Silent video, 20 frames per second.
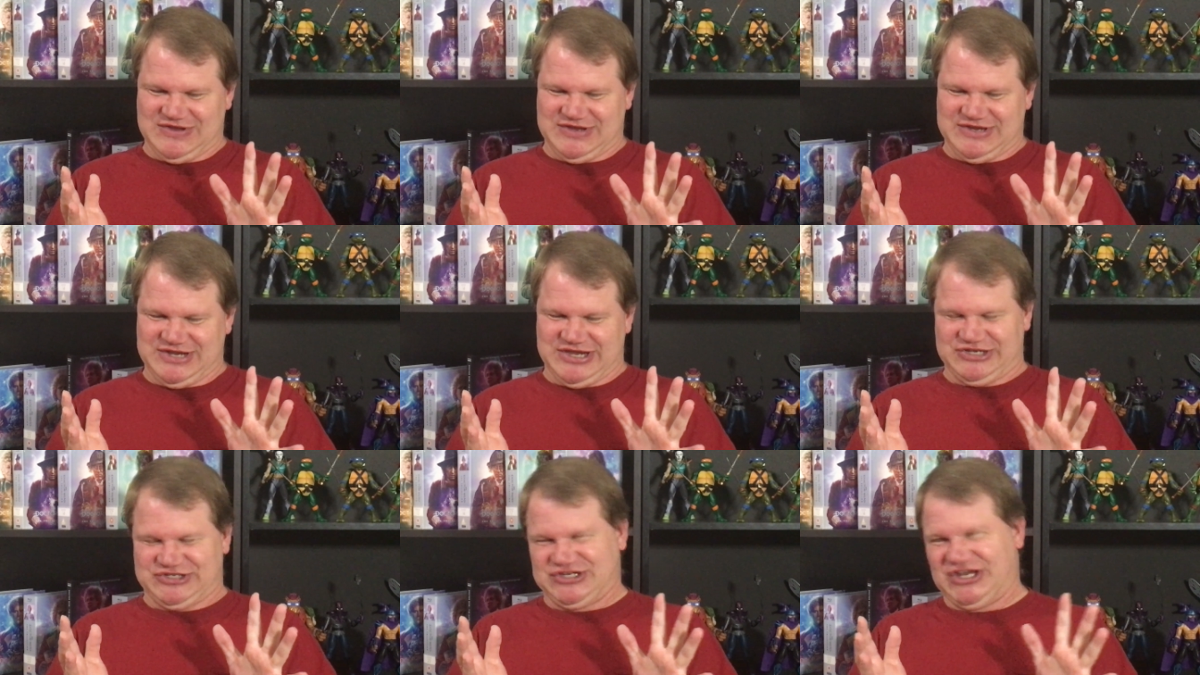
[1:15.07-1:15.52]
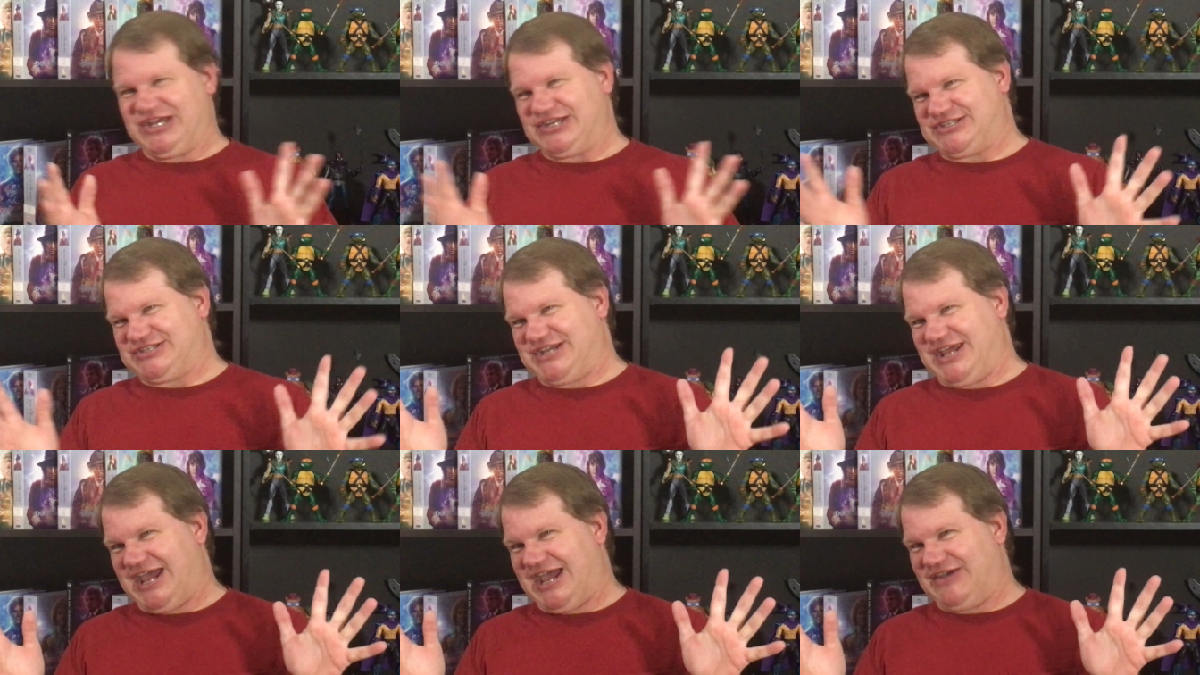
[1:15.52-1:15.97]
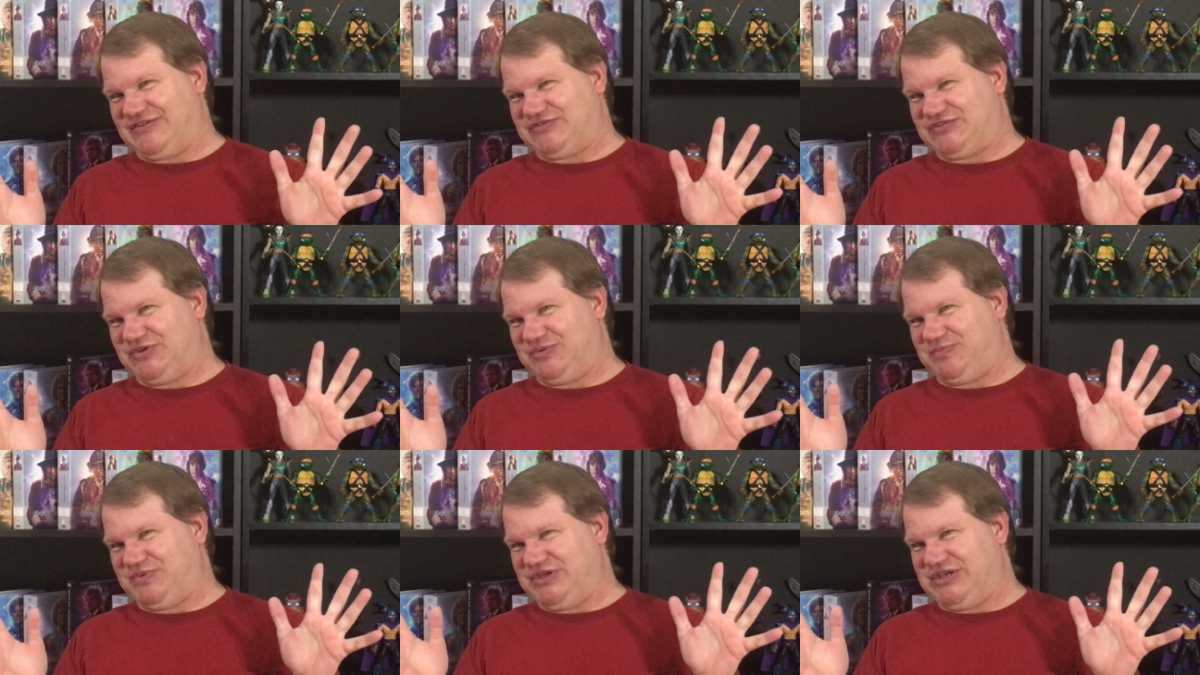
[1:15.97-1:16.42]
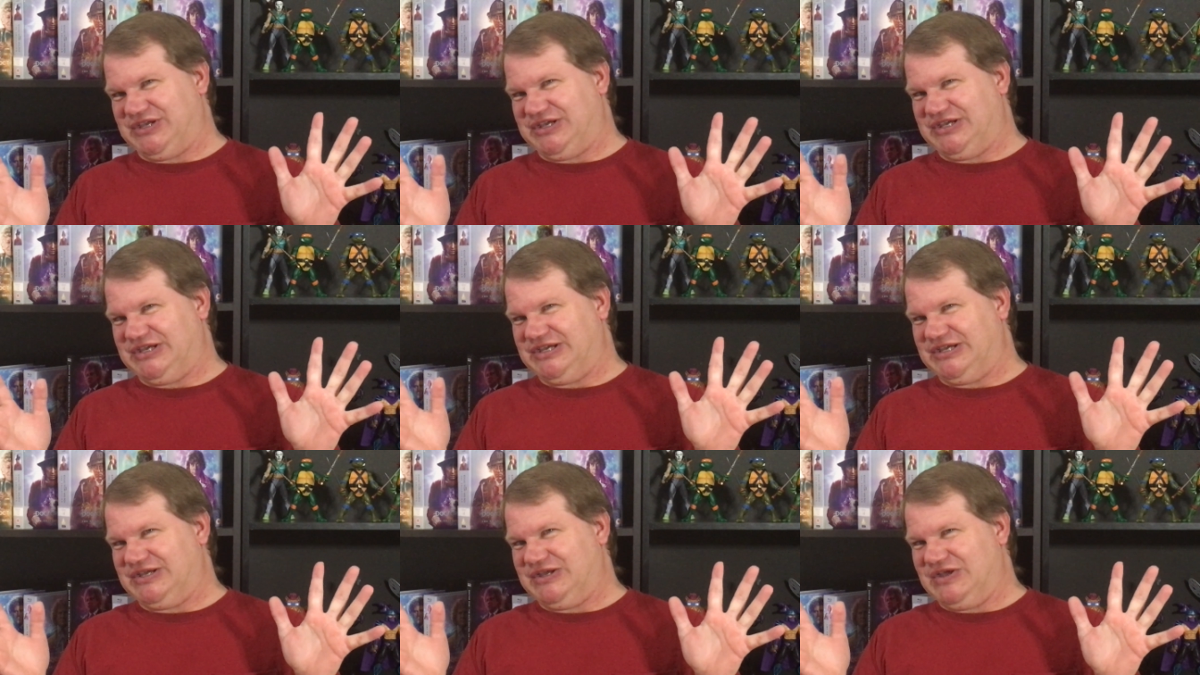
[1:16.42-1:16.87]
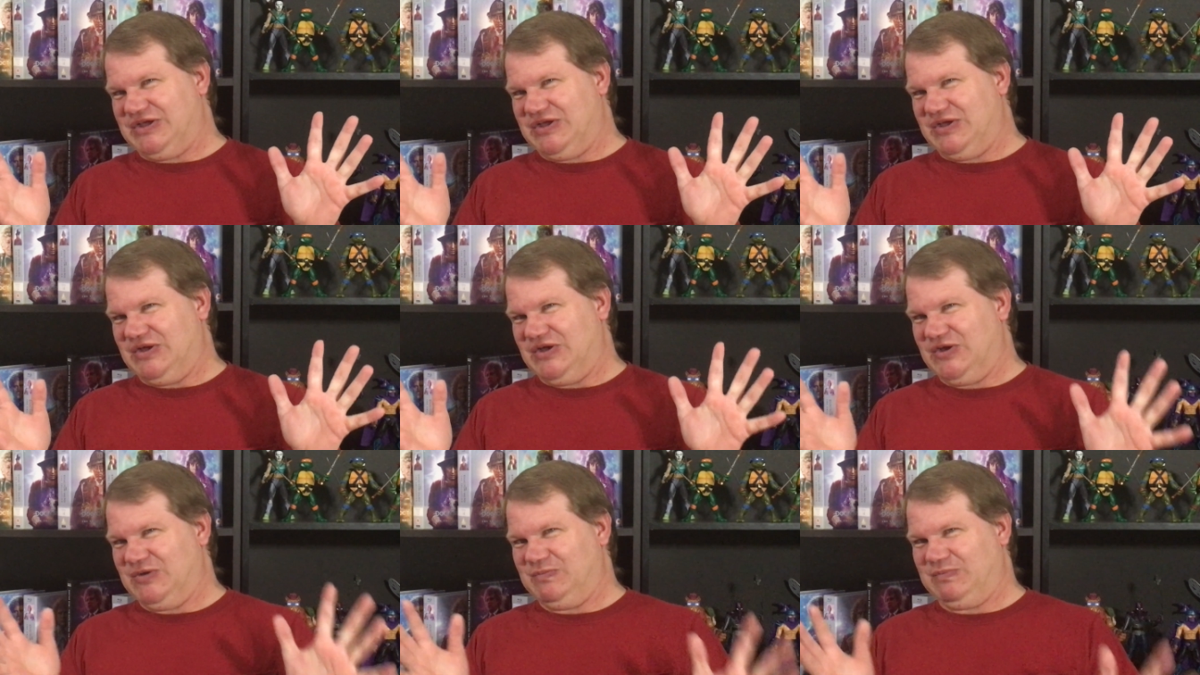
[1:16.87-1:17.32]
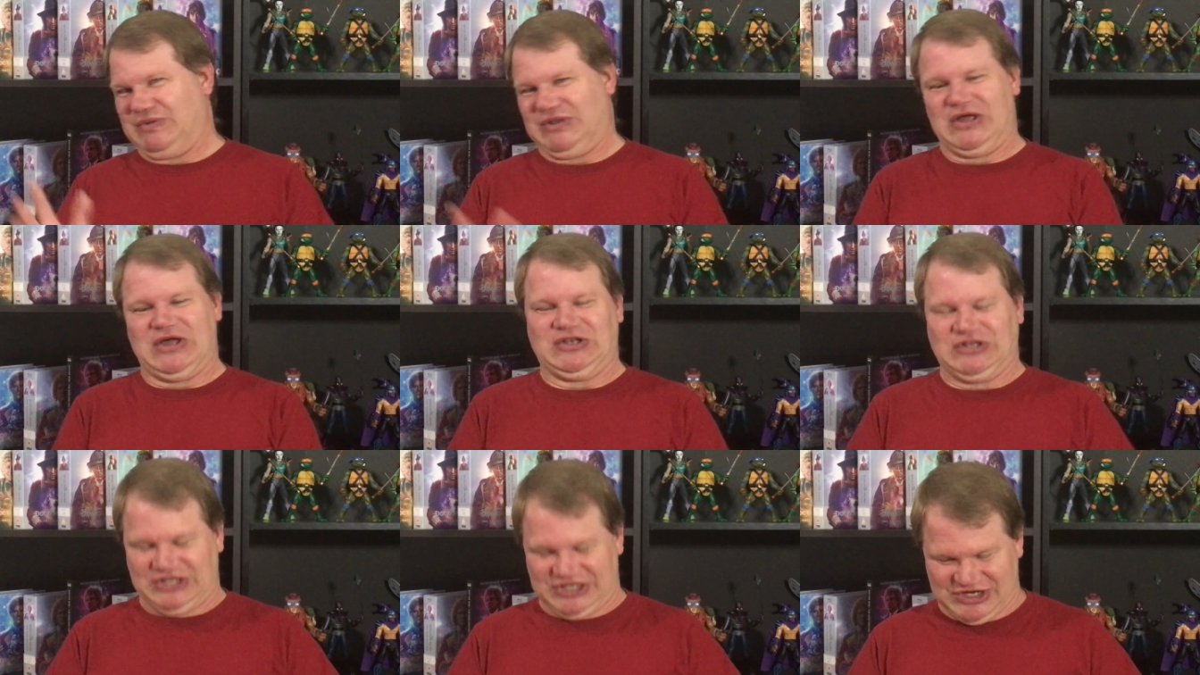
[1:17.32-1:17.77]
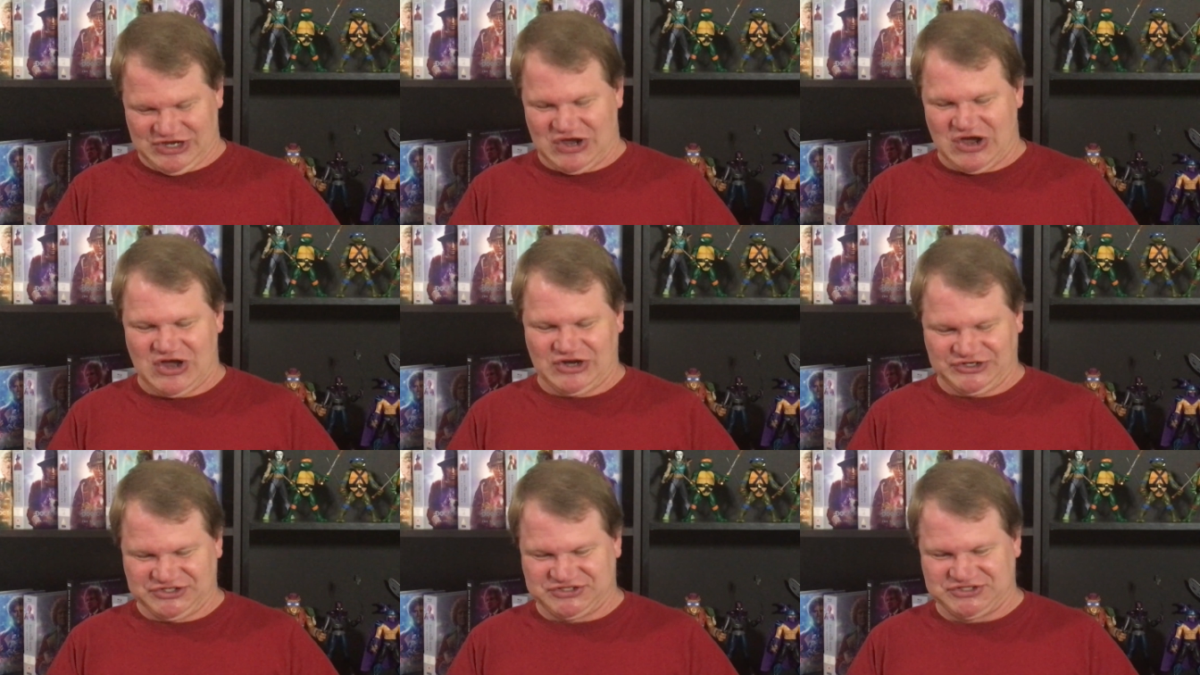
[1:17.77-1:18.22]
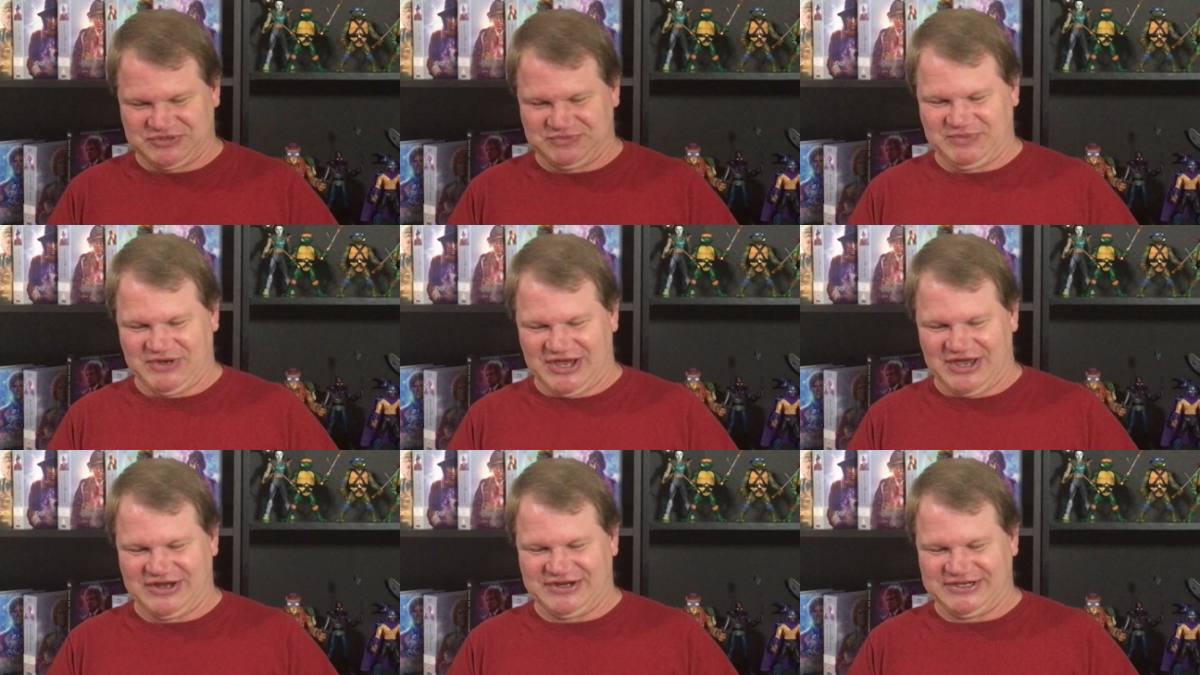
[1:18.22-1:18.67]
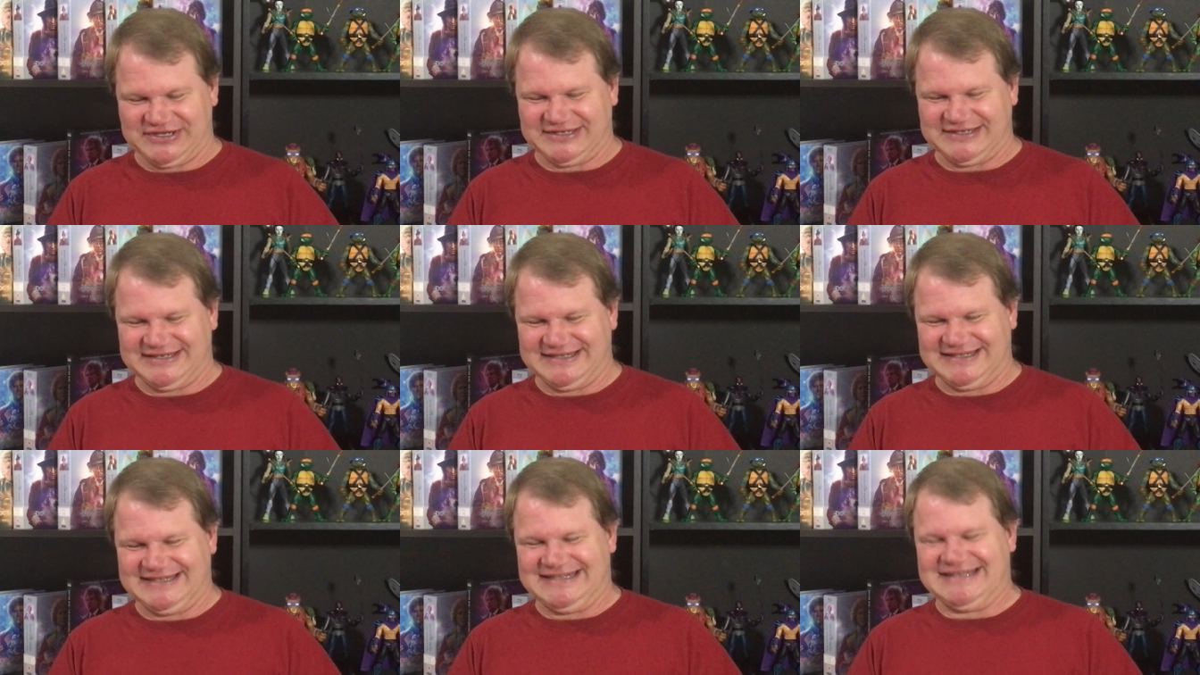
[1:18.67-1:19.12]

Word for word: you just have to be bluntly honest about it.